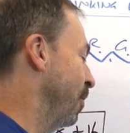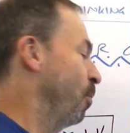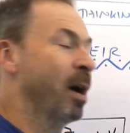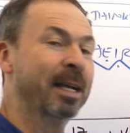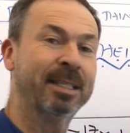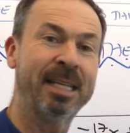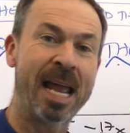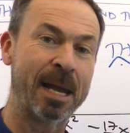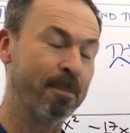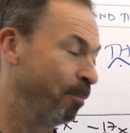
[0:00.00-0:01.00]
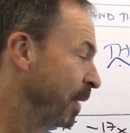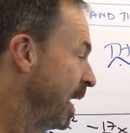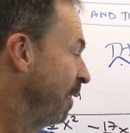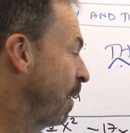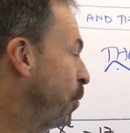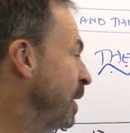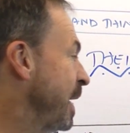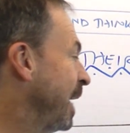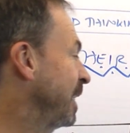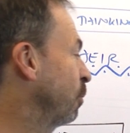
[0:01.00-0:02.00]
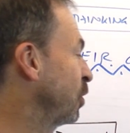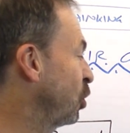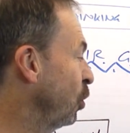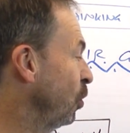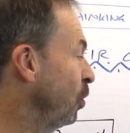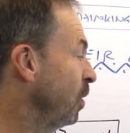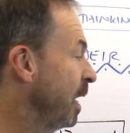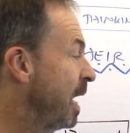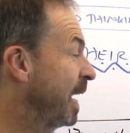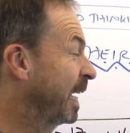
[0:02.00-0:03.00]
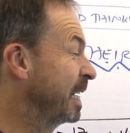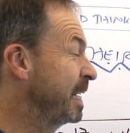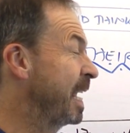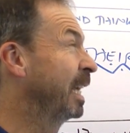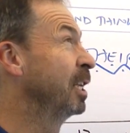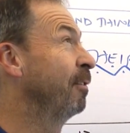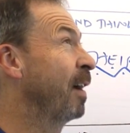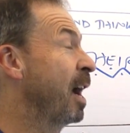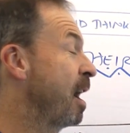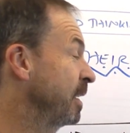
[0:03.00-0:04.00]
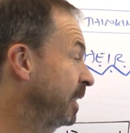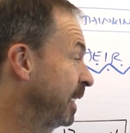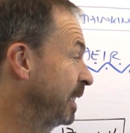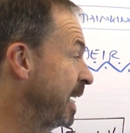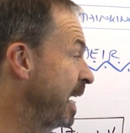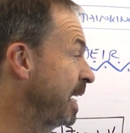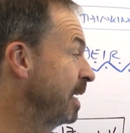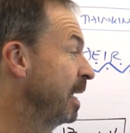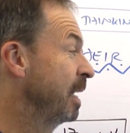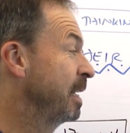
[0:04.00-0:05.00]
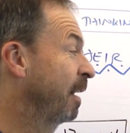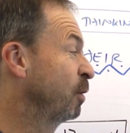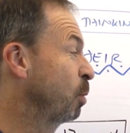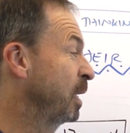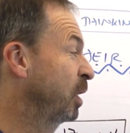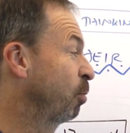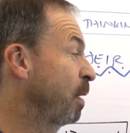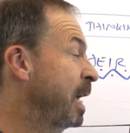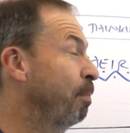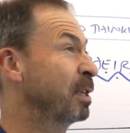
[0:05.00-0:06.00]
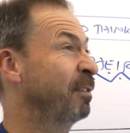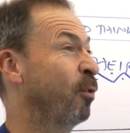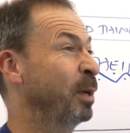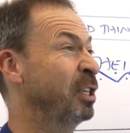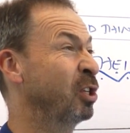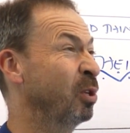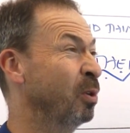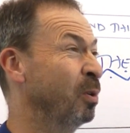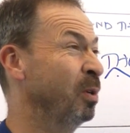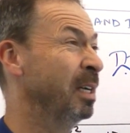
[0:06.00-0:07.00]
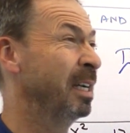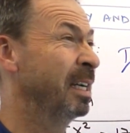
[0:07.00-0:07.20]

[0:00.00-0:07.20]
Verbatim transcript: Y is 10. If I put in x equals 2, I get negative, uh, 16, negative 23 plus 42.